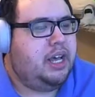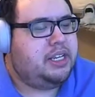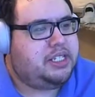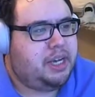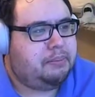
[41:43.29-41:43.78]

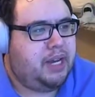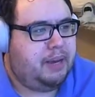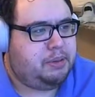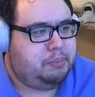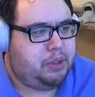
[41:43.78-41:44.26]

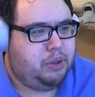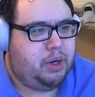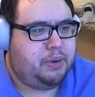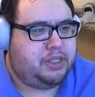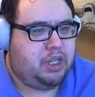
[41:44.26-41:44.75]
Sometimes
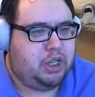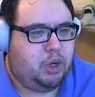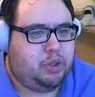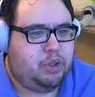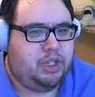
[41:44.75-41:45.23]
Pluto is
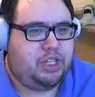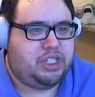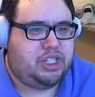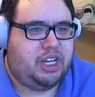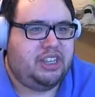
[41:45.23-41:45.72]
closer to the
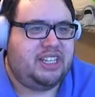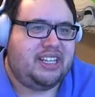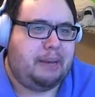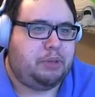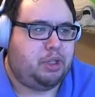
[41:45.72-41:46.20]
sun than
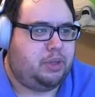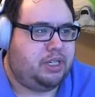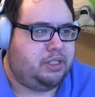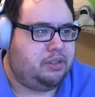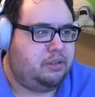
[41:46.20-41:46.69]
Neptune
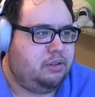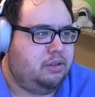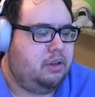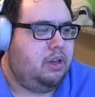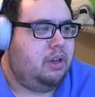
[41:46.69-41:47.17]
is,
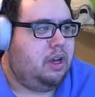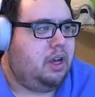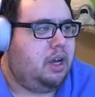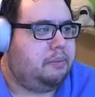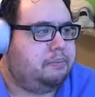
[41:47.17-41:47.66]

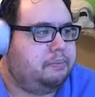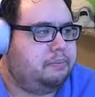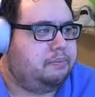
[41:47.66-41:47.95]
um,